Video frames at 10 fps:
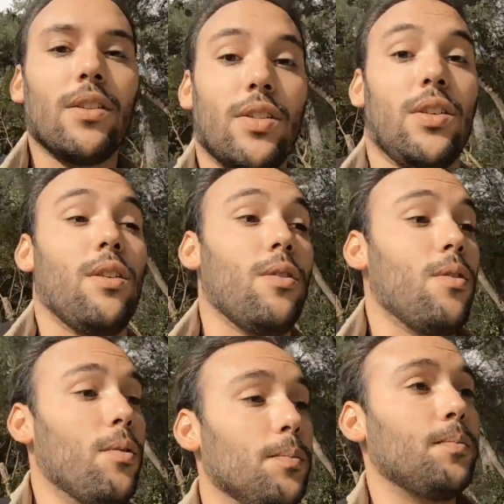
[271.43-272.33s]

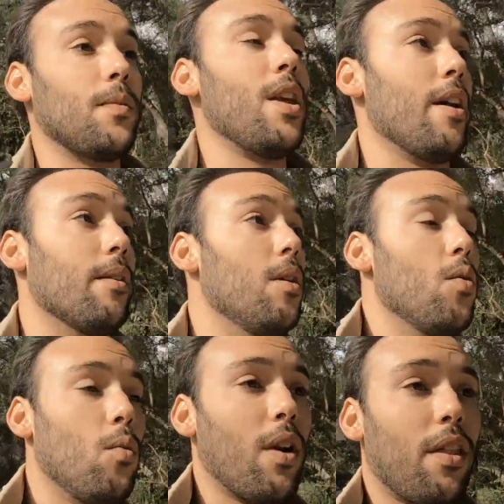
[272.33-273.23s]
So yeah,
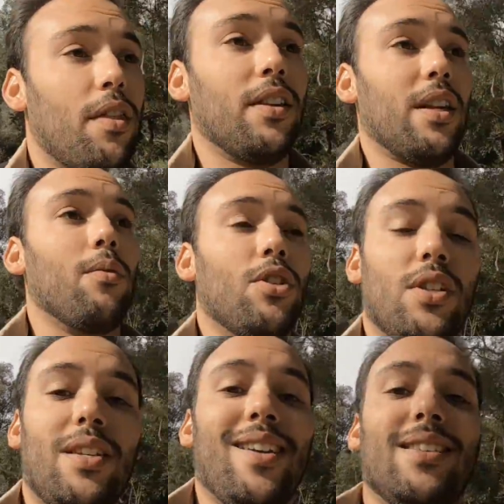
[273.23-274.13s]
one of the things I want
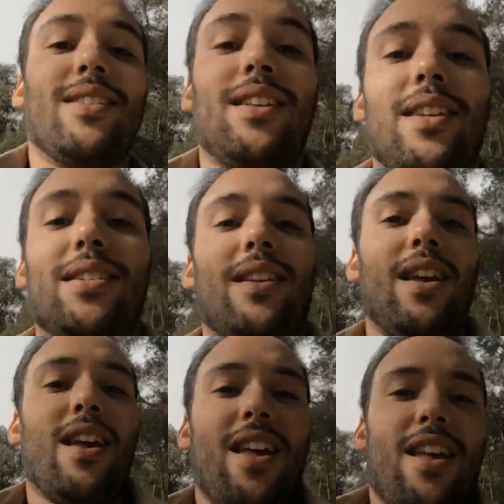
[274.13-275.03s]
to test is,
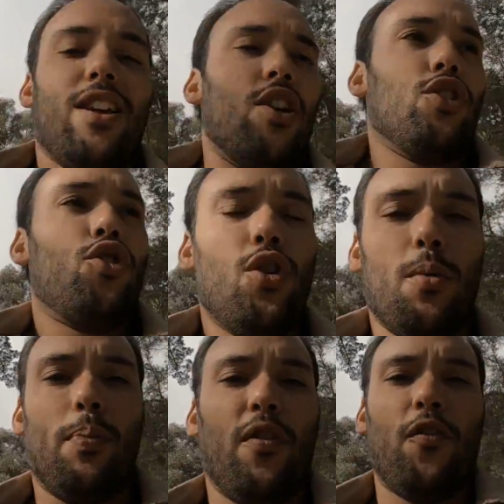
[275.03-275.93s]
do
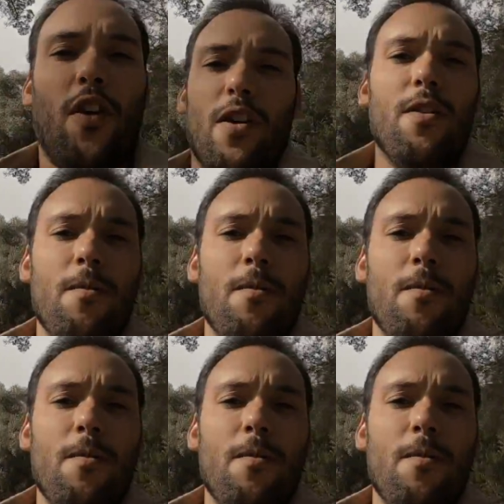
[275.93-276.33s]
you prefer